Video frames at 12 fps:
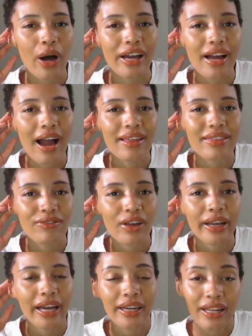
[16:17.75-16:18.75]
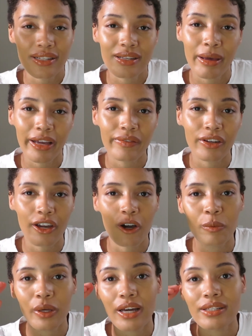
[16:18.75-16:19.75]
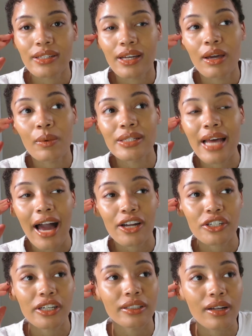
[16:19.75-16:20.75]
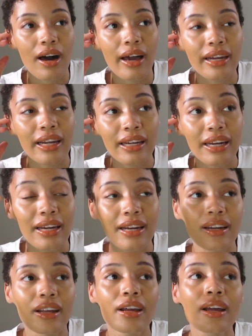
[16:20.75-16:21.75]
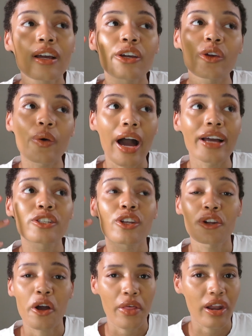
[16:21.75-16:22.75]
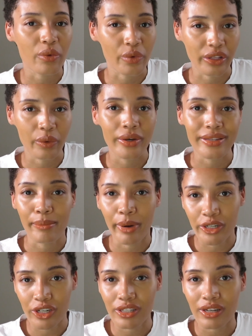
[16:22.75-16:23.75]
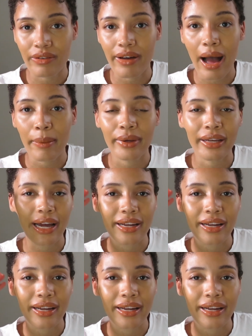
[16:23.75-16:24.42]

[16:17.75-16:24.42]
I feel like I needed to make a video because it was actually a lot, and I needed you guys to know that it really was a bunch of stuff happening.